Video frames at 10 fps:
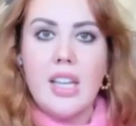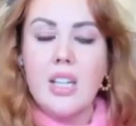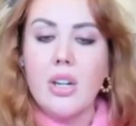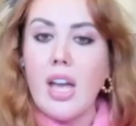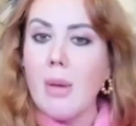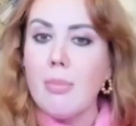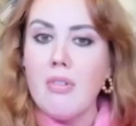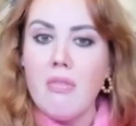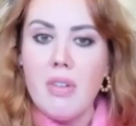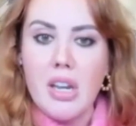And it'll
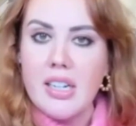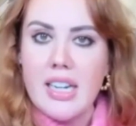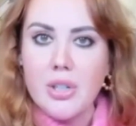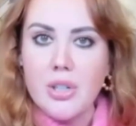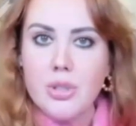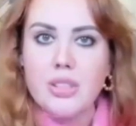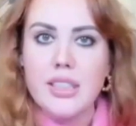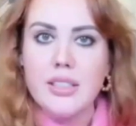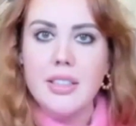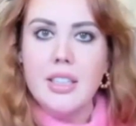happen very
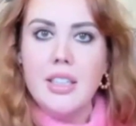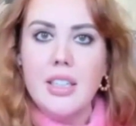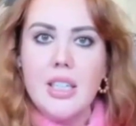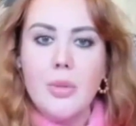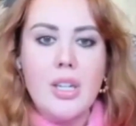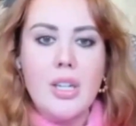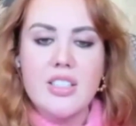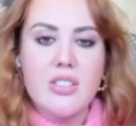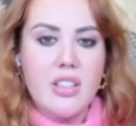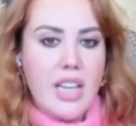naturally. When
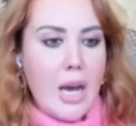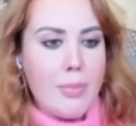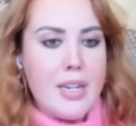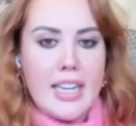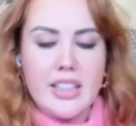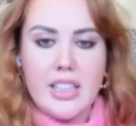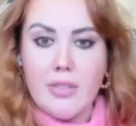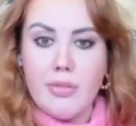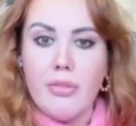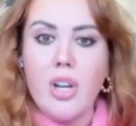it's happening at the
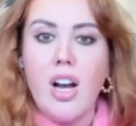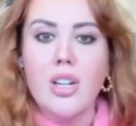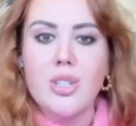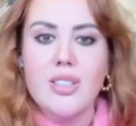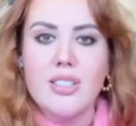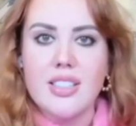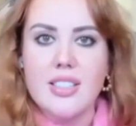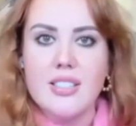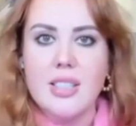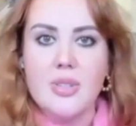level of
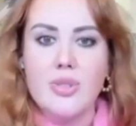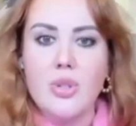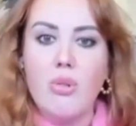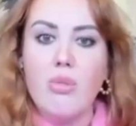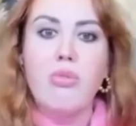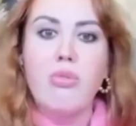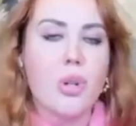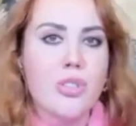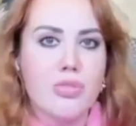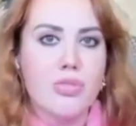consciousness, there's no
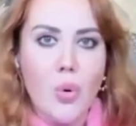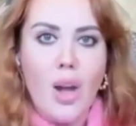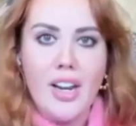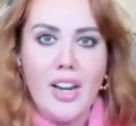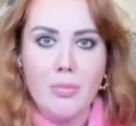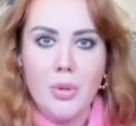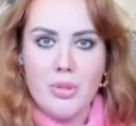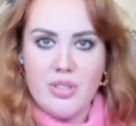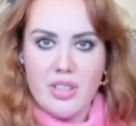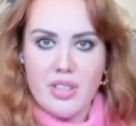force required
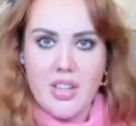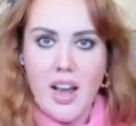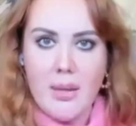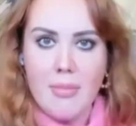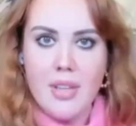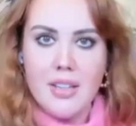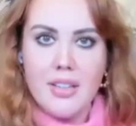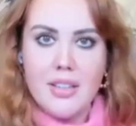most of the time.